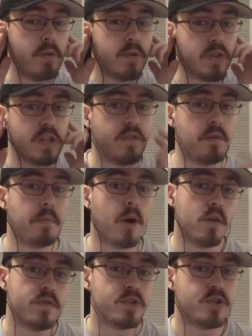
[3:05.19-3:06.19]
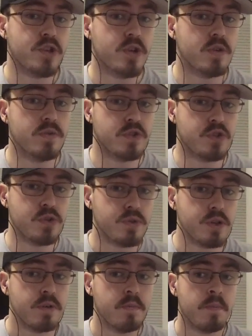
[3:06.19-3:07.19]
receiver Marvin Jones Jr.